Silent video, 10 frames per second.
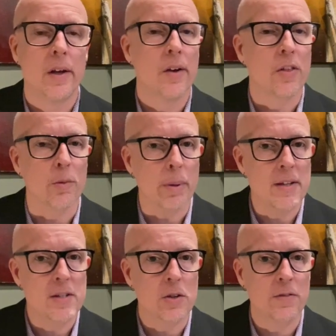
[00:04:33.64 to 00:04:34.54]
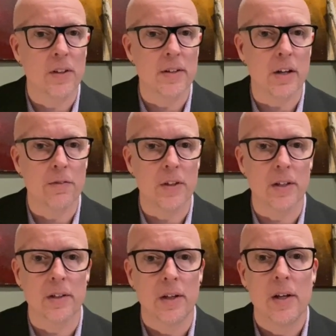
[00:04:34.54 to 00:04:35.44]
They're based out of
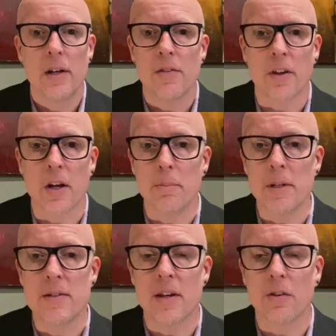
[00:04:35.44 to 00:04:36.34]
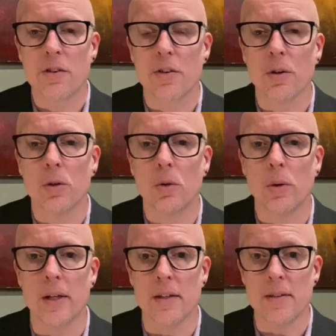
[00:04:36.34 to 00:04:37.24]
Philadelphia. The company sells through
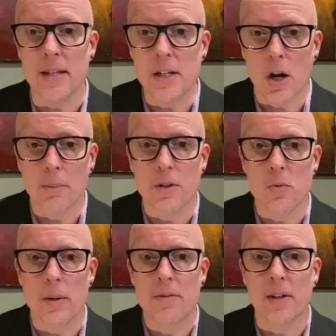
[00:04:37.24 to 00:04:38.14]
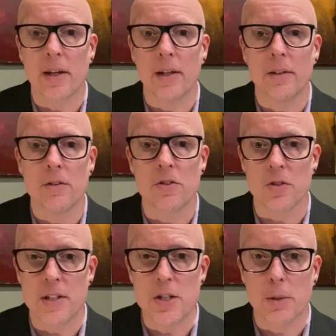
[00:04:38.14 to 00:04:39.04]
its e-commerce website,
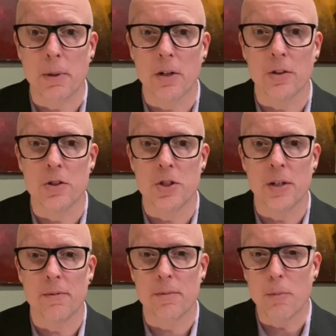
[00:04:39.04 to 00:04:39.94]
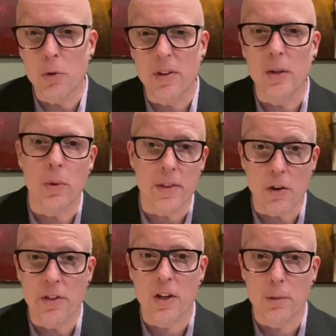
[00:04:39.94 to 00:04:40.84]
strategic partnerships, mostly with
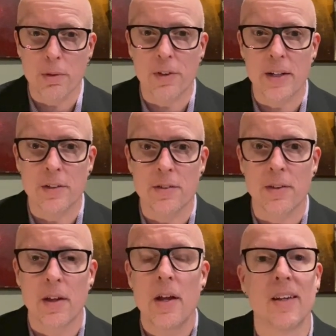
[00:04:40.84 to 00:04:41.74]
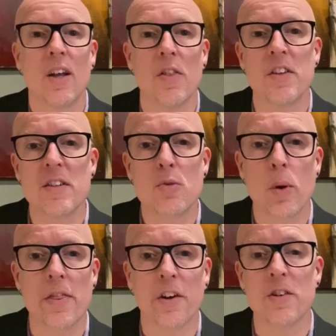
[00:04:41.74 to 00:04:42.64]
healthcare providers. This is
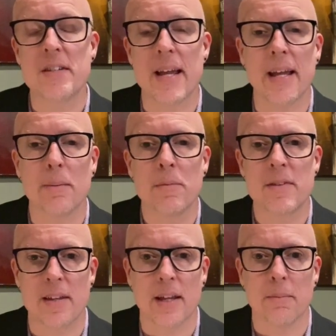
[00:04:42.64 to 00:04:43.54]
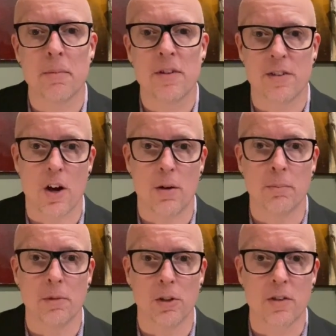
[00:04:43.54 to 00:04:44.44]
what their TAM, SAM, SOM
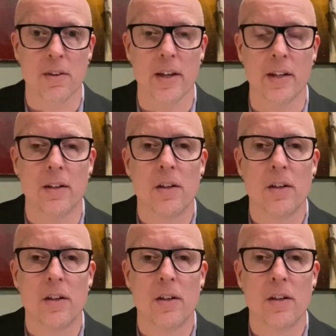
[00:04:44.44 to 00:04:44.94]
looks like.